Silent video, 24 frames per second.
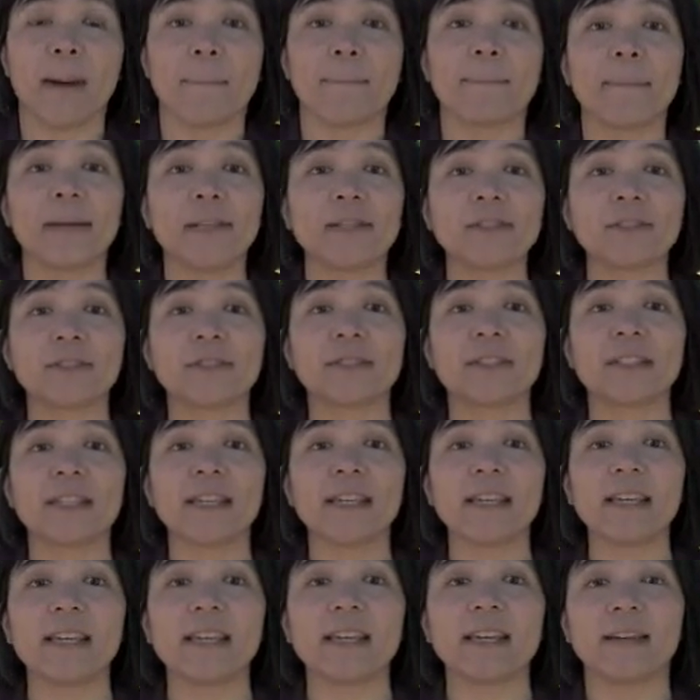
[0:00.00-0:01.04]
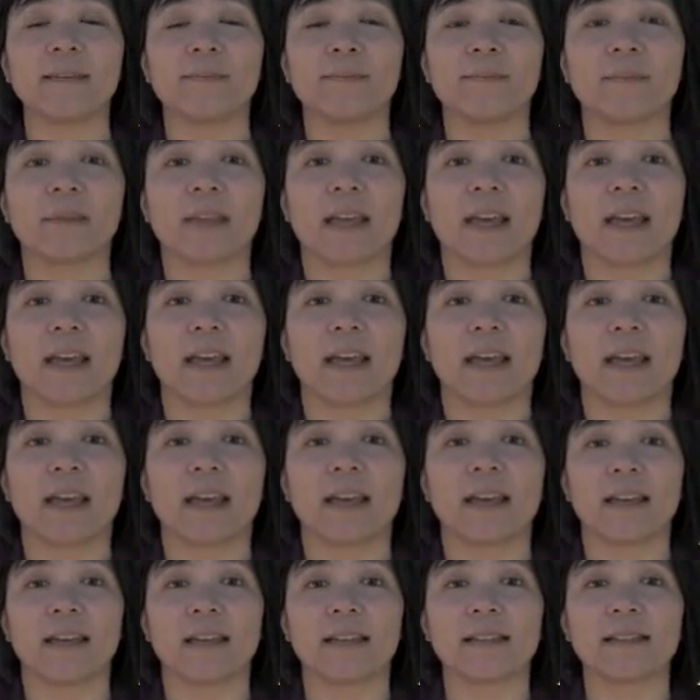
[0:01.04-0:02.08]
Measure D
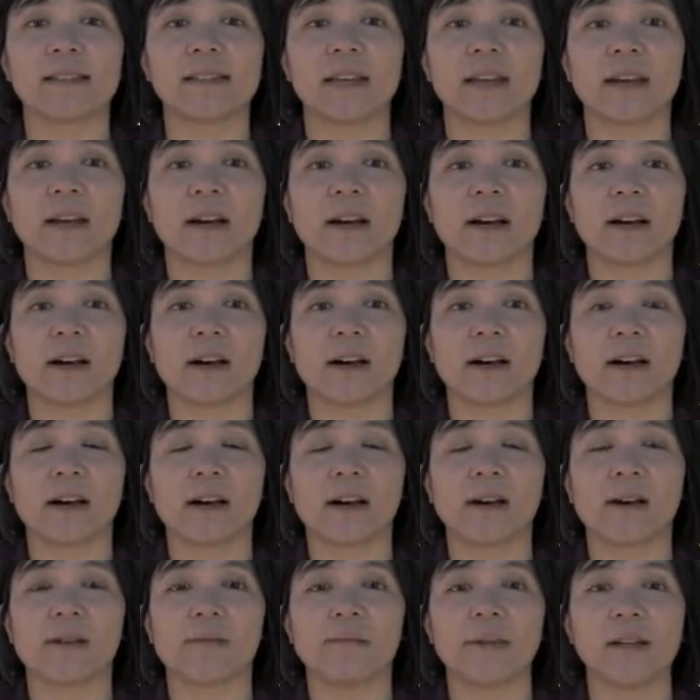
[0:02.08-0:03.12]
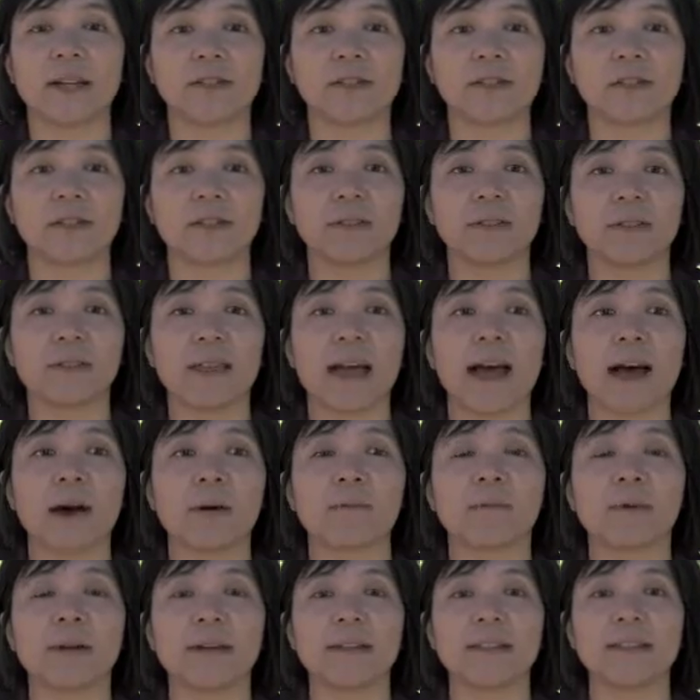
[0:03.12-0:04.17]
is a measure
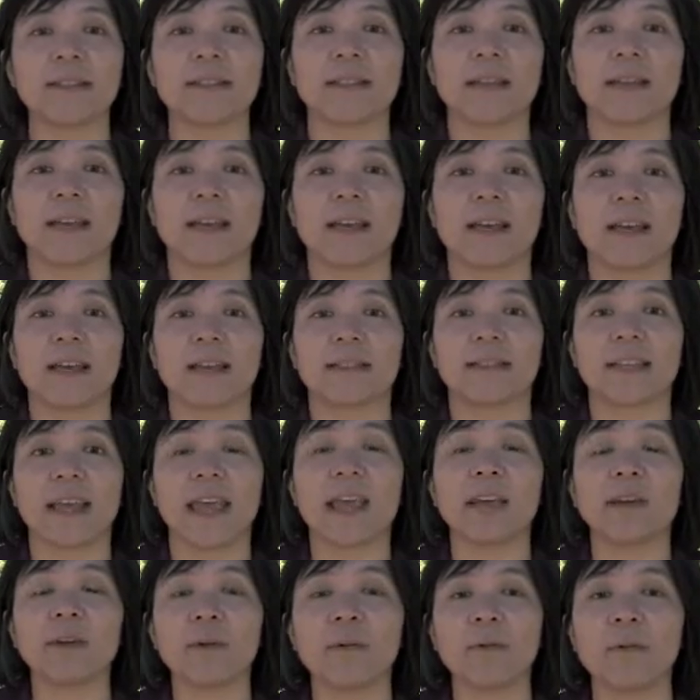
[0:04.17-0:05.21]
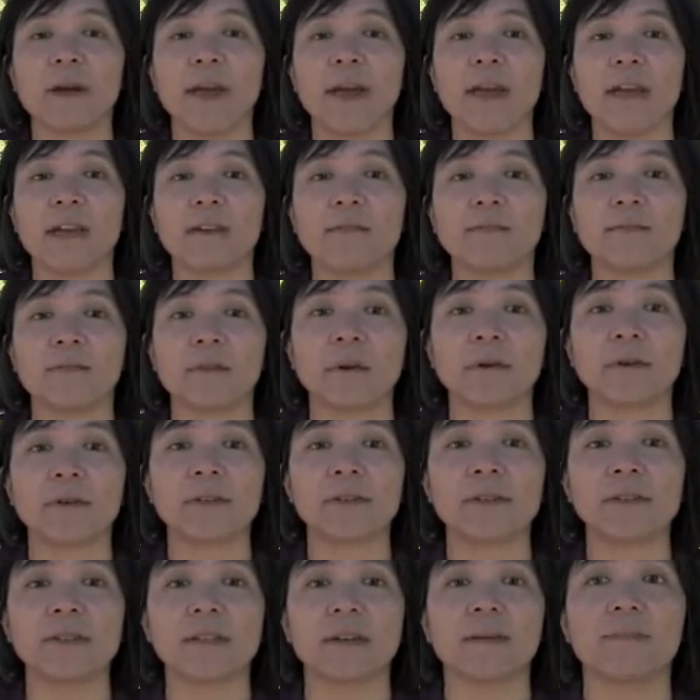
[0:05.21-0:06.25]
that would take away
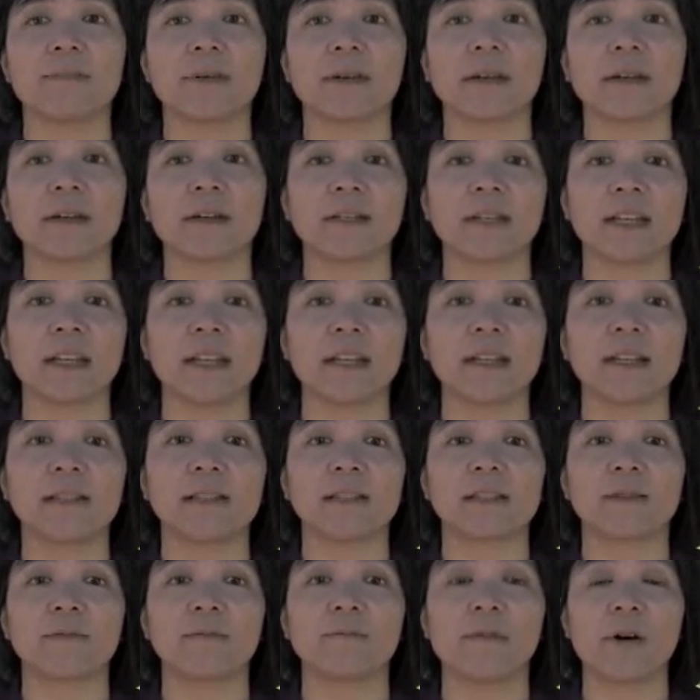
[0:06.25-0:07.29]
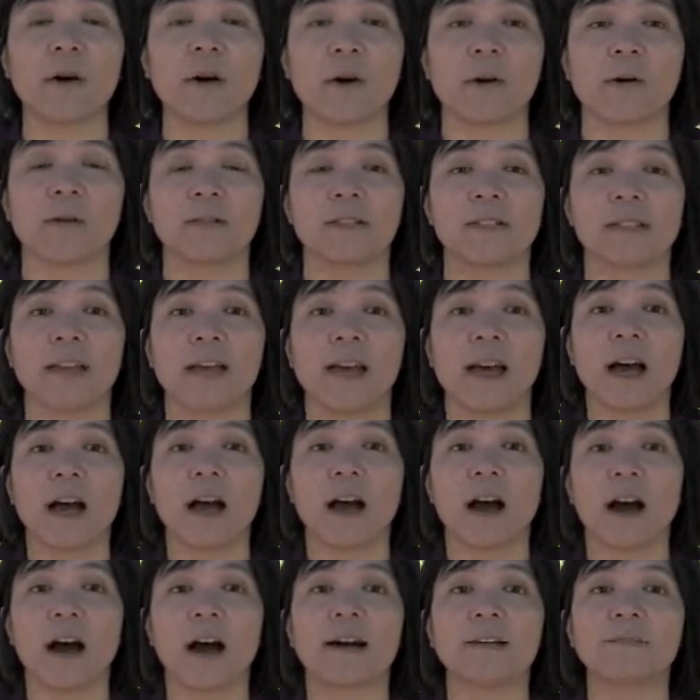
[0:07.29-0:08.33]
voters' ability to vote
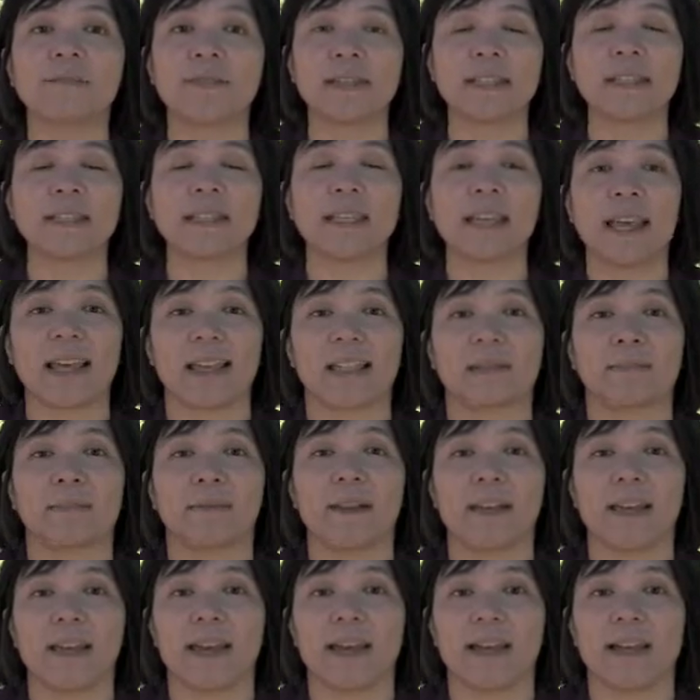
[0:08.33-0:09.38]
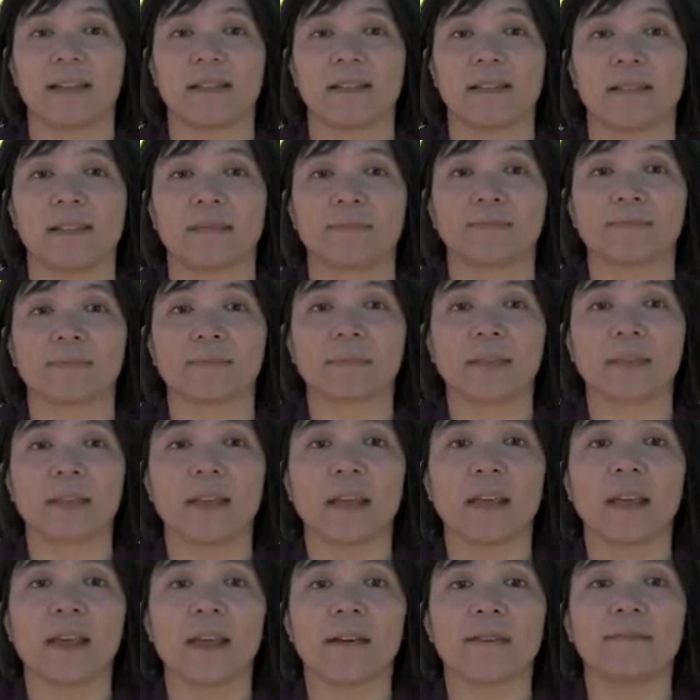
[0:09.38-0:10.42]
on VTA's plans.
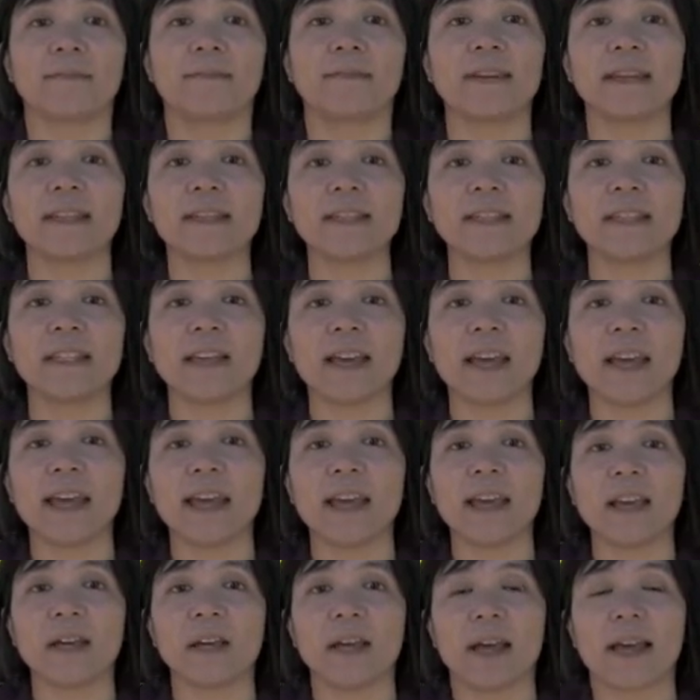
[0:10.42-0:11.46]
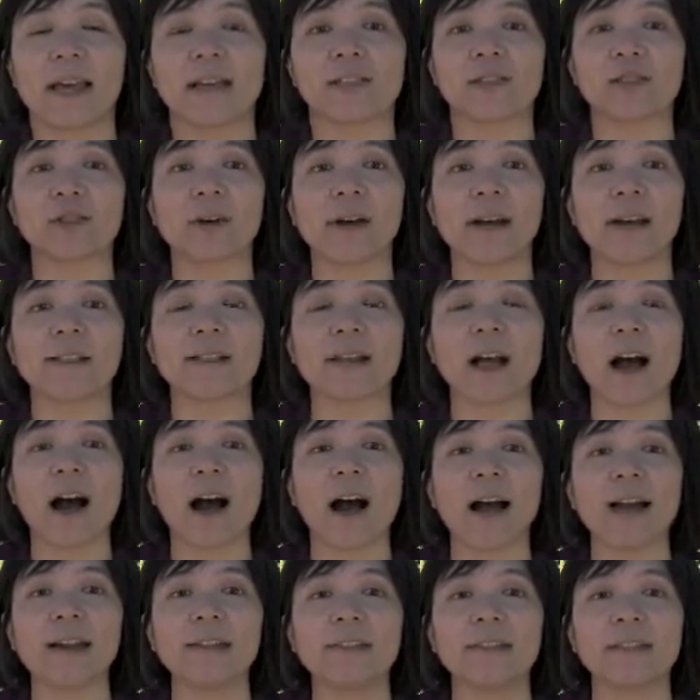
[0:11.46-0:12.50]
VTA is trying to
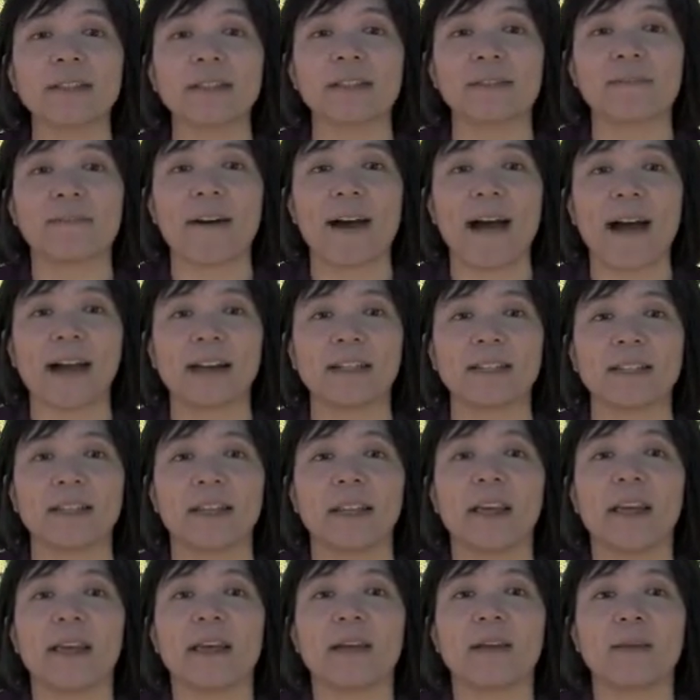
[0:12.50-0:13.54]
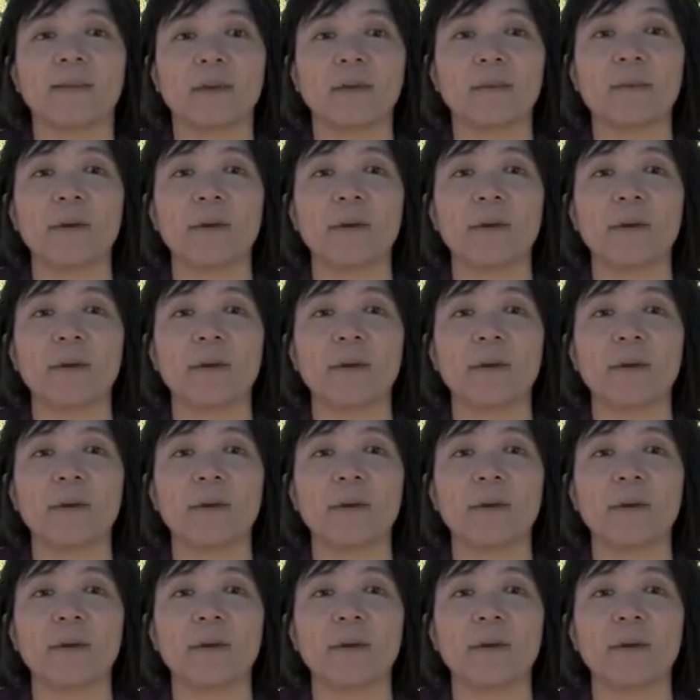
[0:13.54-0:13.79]
hide this fact in the